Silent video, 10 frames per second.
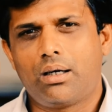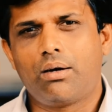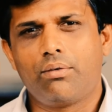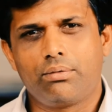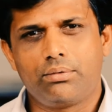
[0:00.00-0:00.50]

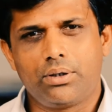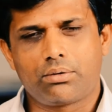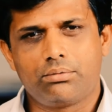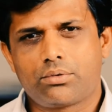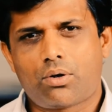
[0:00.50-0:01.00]

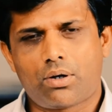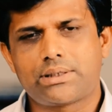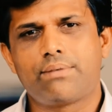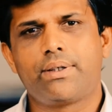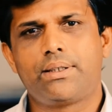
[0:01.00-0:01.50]

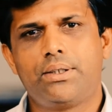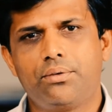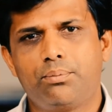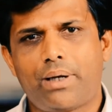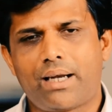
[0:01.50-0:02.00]

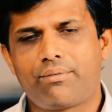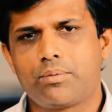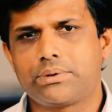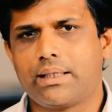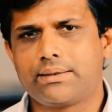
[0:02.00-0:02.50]
cost-effective
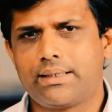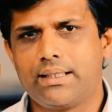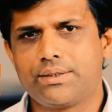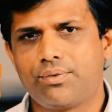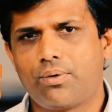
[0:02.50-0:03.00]
platforms like
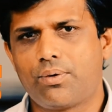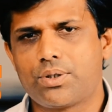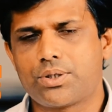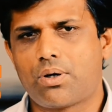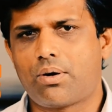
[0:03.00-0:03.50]

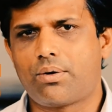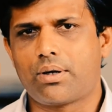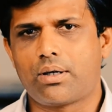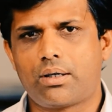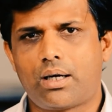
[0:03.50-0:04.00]
Salesforce
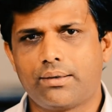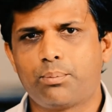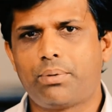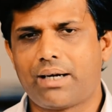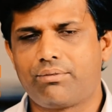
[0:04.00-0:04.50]
or
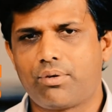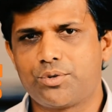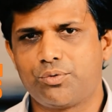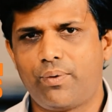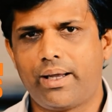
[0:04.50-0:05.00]
other
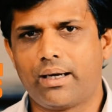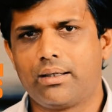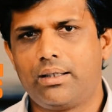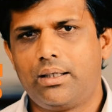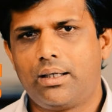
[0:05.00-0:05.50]
platforms where